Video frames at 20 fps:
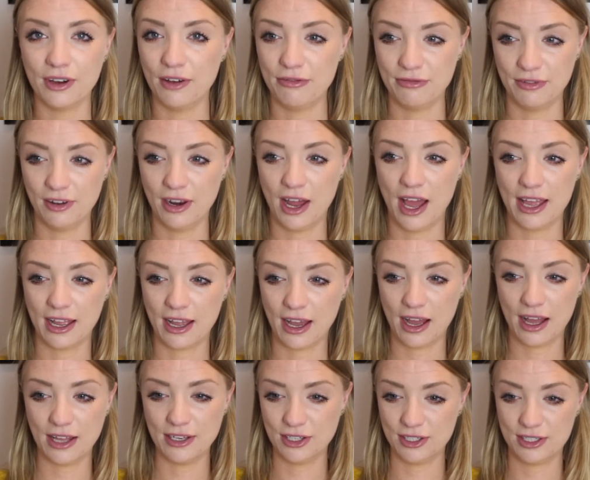I feel like
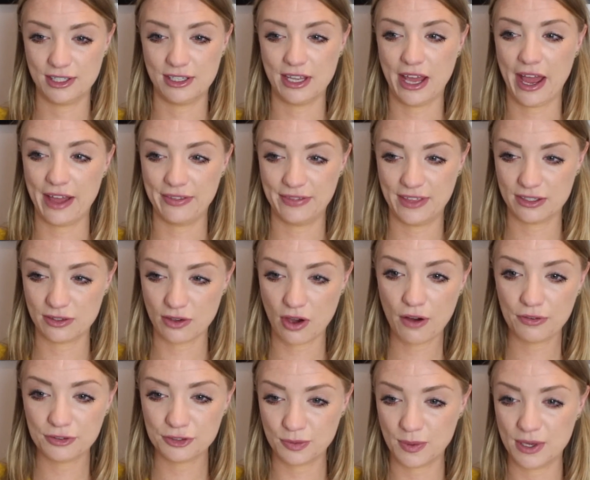I just had this
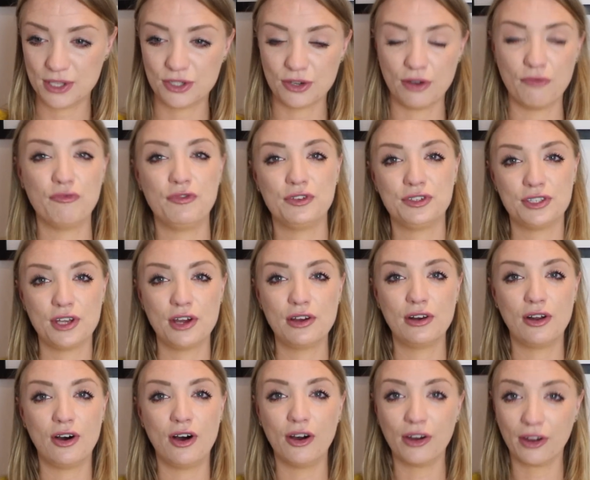off switch on for so
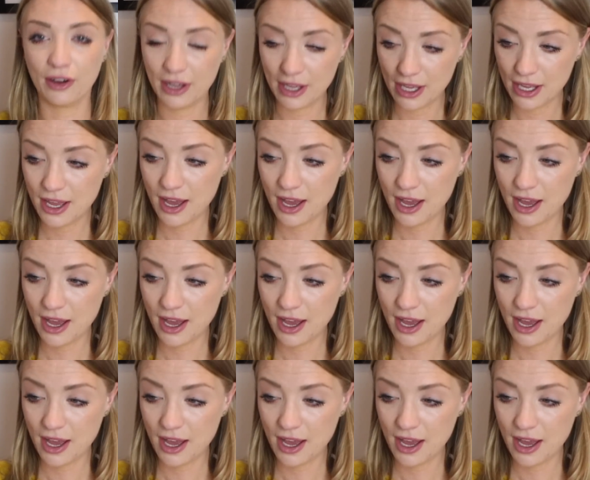long.